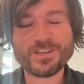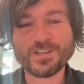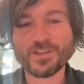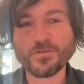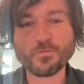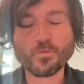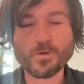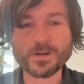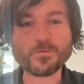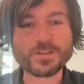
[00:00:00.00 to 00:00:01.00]

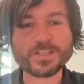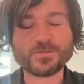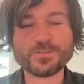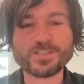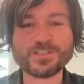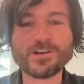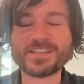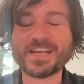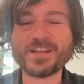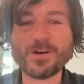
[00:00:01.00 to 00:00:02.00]
working with these tools as long
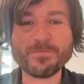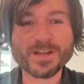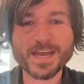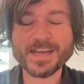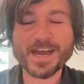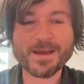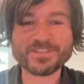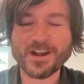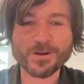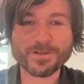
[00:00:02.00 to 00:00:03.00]
as anyone, but I'm
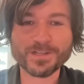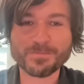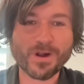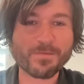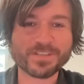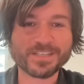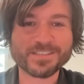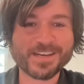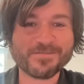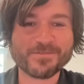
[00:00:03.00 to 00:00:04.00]
terrible at prompting.
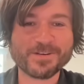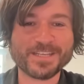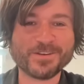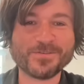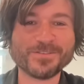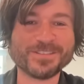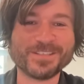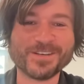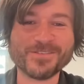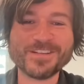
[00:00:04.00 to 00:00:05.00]
I really don't,
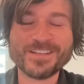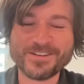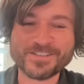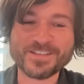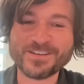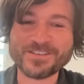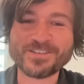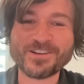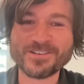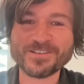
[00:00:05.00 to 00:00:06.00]
there's a
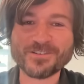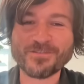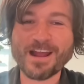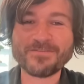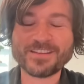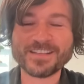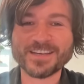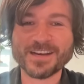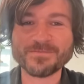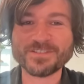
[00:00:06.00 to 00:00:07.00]
certain craft that
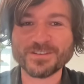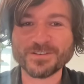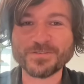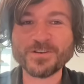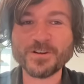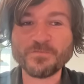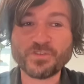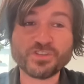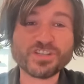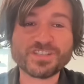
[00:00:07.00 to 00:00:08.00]
comes to
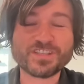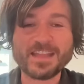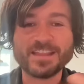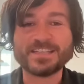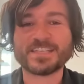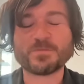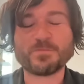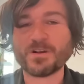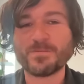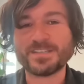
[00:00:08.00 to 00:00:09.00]
just endless
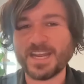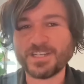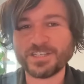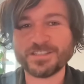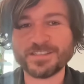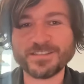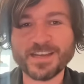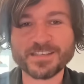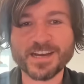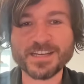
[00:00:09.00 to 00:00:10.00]
experimentation
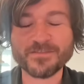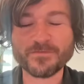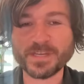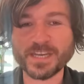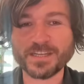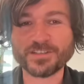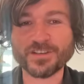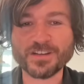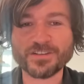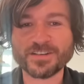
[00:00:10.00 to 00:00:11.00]
and kind of beginning to
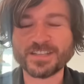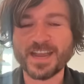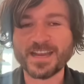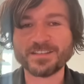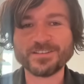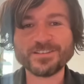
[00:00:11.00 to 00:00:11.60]
understand,